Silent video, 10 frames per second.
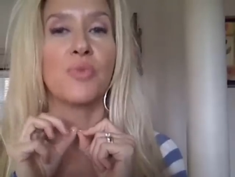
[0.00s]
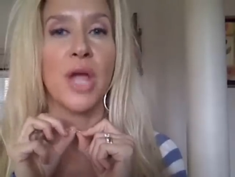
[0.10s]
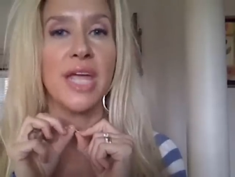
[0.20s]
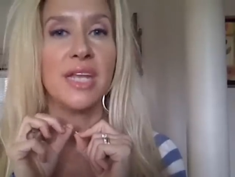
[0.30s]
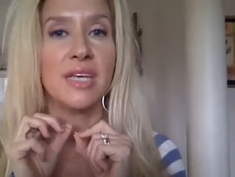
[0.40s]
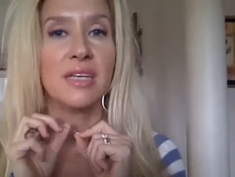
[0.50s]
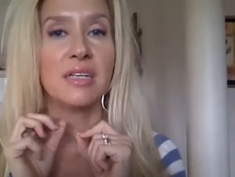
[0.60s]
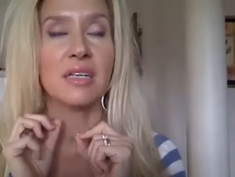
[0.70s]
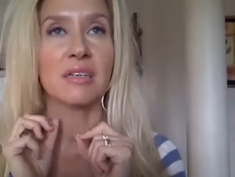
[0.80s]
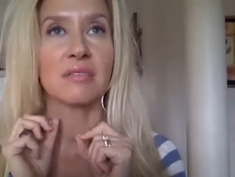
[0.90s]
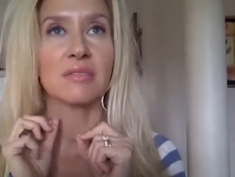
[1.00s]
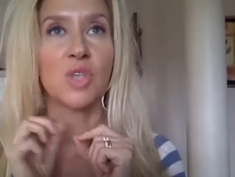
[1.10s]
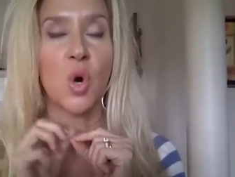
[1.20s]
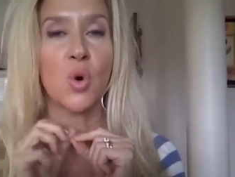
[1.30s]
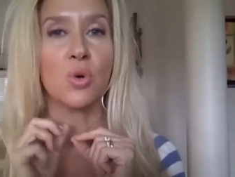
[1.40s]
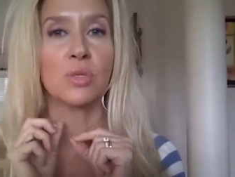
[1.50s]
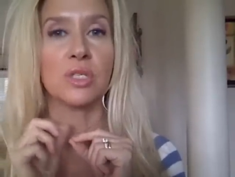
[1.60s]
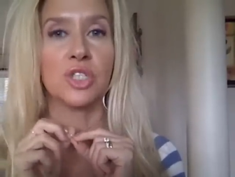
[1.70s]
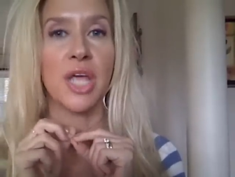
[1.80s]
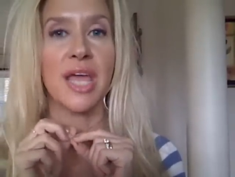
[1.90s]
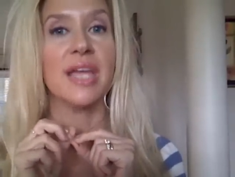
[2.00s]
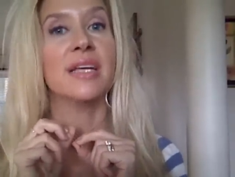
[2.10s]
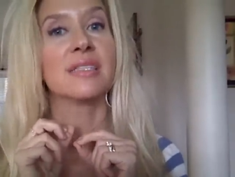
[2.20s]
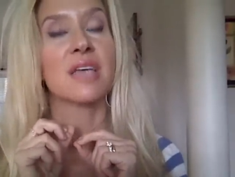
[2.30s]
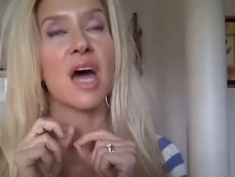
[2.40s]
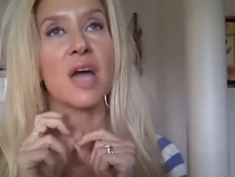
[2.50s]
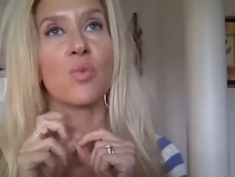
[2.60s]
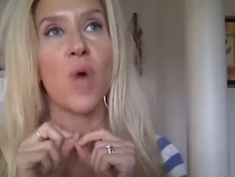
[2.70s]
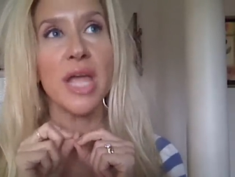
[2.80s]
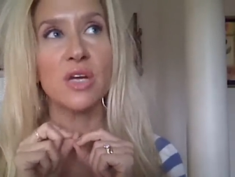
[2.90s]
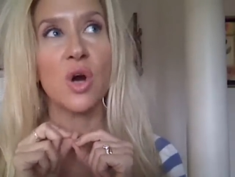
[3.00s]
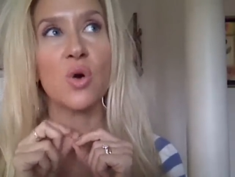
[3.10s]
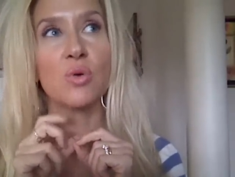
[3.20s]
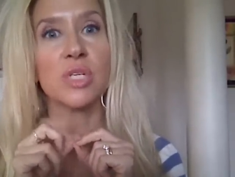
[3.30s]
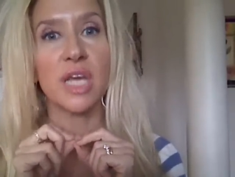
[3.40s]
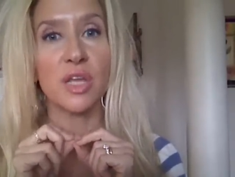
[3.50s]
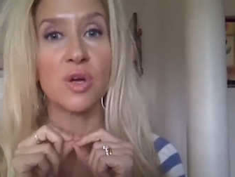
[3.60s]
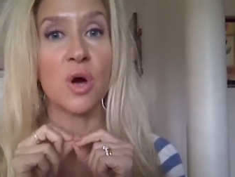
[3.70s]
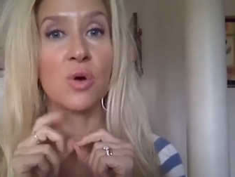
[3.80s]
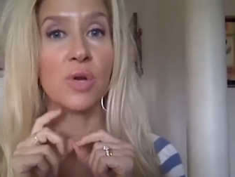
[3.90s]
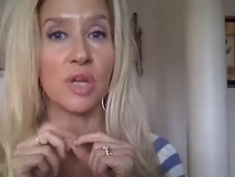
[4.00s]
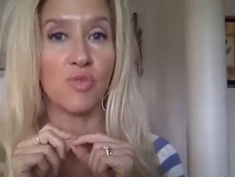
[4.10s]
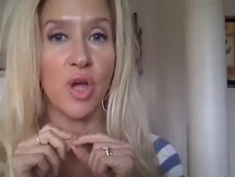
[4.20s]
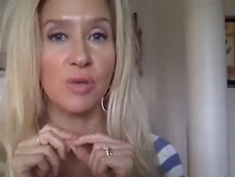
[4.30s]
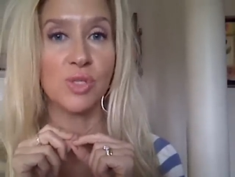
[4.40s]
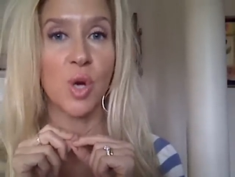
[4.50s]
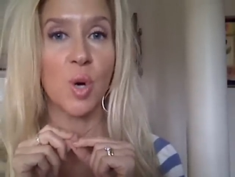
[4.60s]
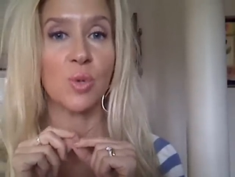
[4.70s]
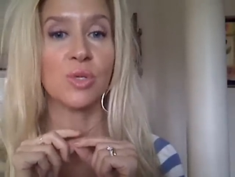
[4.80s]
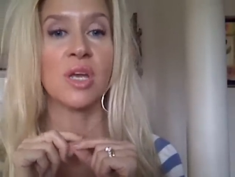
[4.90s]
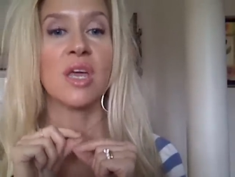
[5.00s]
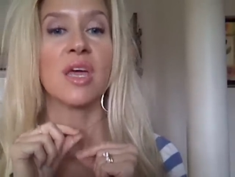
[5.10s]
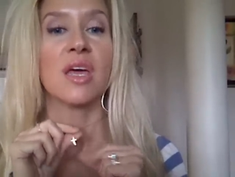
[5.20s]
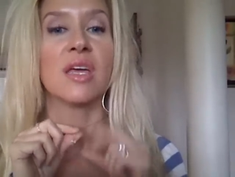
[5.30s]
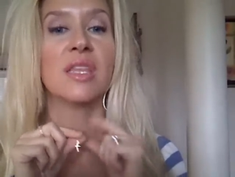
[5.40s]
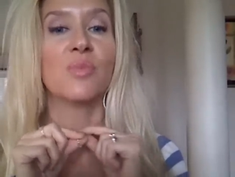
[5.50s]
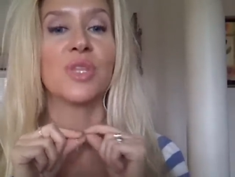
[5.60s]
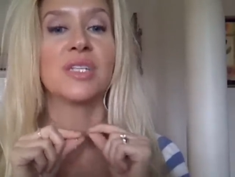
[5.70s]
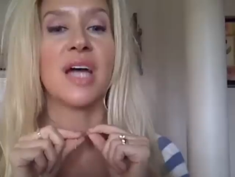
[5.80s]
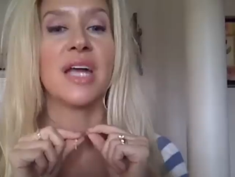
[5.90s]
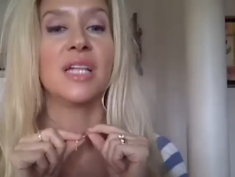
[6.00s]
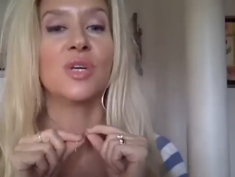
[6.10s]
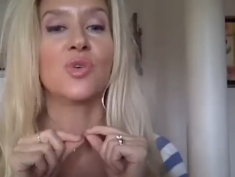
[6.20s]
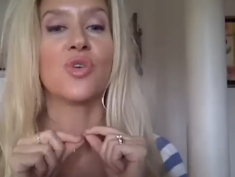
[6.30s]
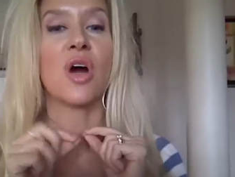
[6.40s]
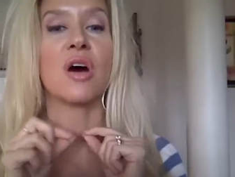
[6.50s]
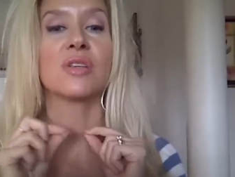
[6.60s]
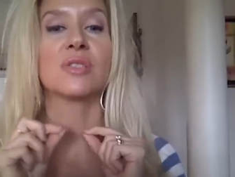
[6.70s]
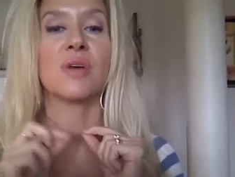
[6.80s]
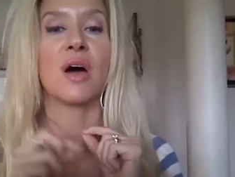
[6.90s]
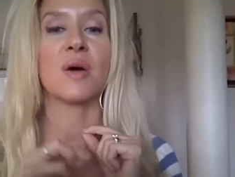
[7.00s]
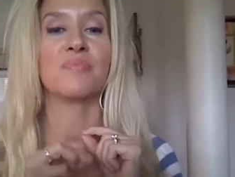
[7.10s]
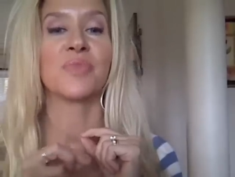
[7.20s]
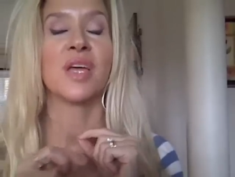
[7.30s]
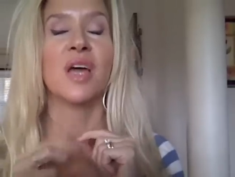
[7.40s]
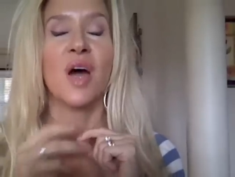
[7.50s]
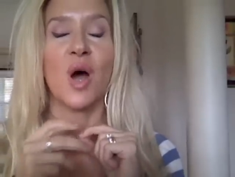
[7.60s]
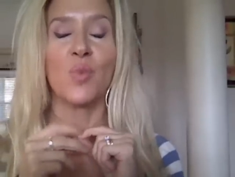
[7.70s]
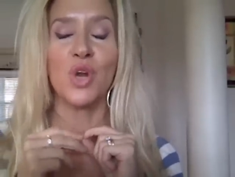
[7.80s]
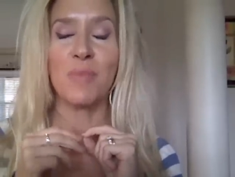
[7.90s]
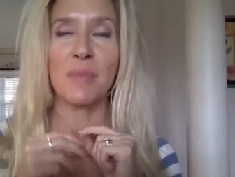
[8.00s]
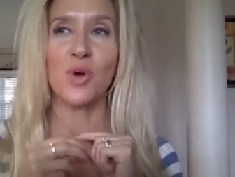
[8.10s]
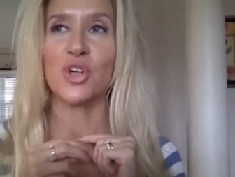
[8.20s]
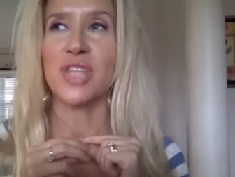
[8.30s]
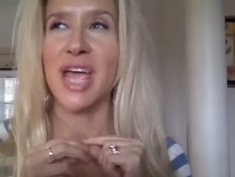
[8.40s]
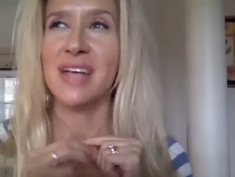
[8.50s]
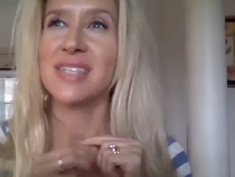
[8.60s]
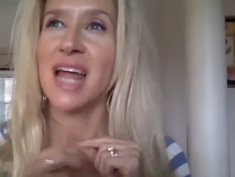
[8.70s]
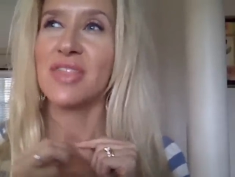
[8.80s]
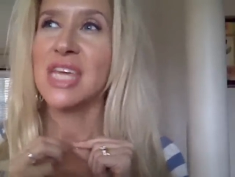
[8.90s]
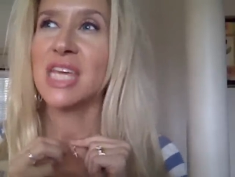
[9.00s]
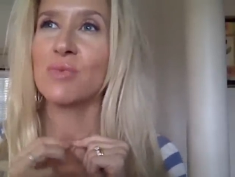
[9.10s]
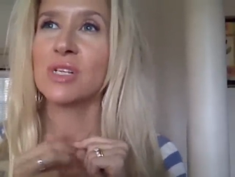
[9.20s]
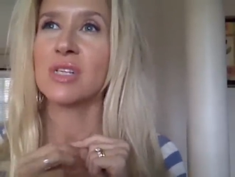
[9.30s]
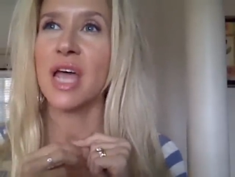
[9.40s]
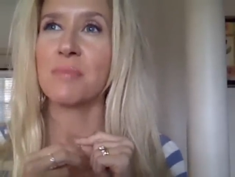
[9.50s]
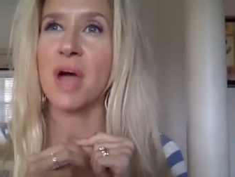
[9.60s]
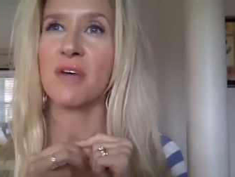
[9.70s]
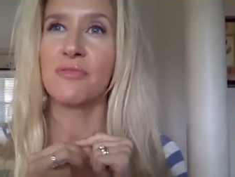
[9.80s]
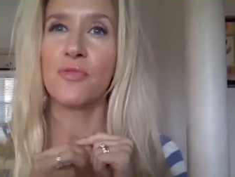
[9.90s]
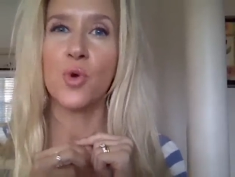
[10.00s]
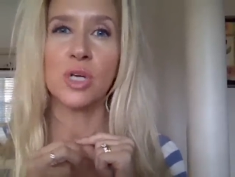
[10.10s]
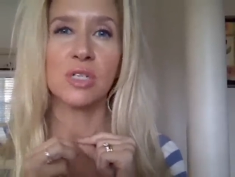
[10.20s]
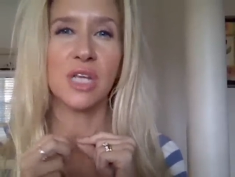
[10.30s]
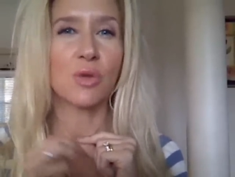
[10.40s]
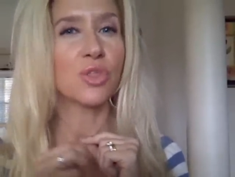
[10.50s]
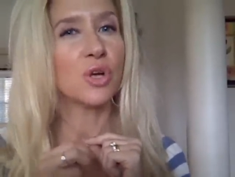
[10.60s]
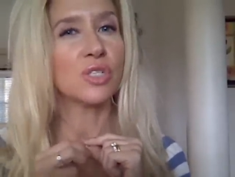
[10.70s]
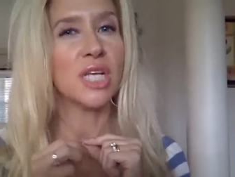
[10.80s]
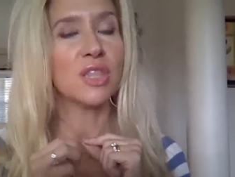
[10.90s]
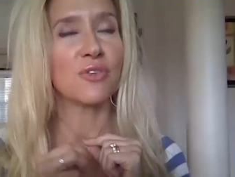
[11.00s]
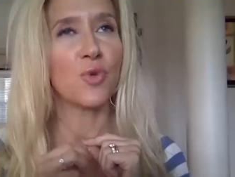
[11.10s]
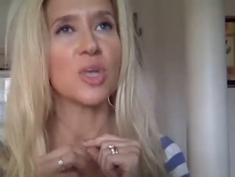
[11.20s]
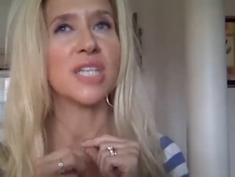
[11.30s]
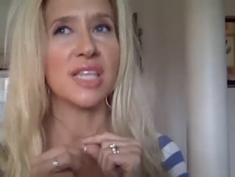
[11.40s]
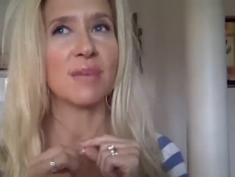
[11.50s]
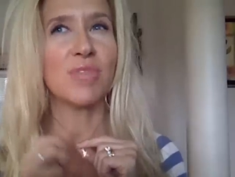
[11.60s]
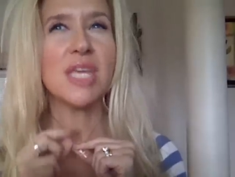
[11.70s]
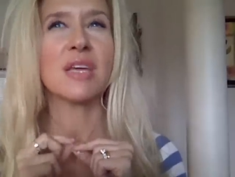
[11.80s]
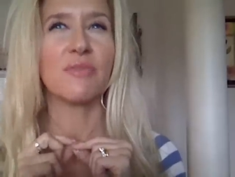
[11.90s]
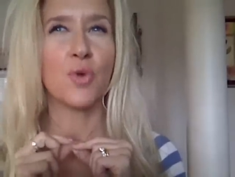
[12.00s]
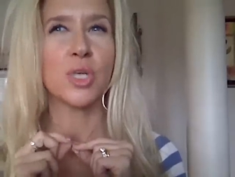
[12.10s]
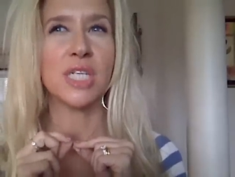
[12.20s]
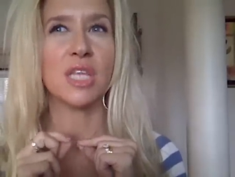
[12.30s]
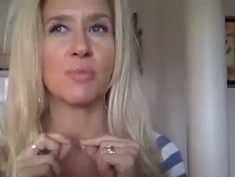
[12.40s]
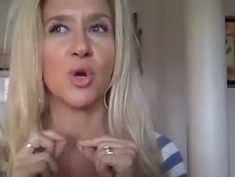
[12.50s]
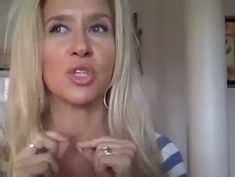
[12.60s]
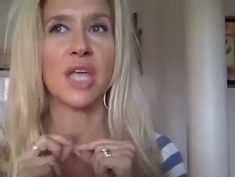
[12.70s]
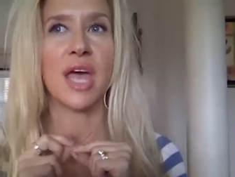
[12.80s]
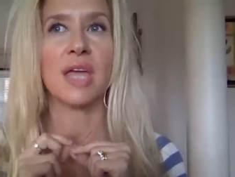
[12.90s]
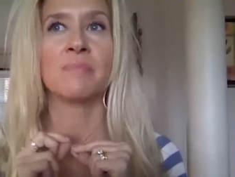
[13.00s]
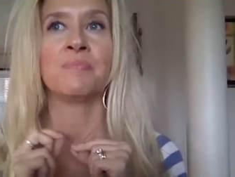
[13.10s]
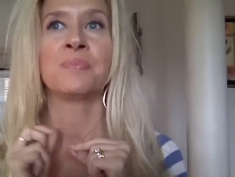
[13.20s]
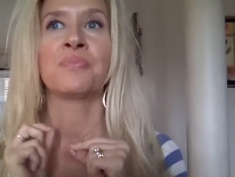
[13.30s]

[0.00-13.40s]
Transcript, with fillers: braided gold chain. It's got white gold, yellow gold, and rose gold and then with a tiny little cross um, on one of my birthdays, and I think it was like my four, either 13th or 14th, I'm thinking 14th birthday.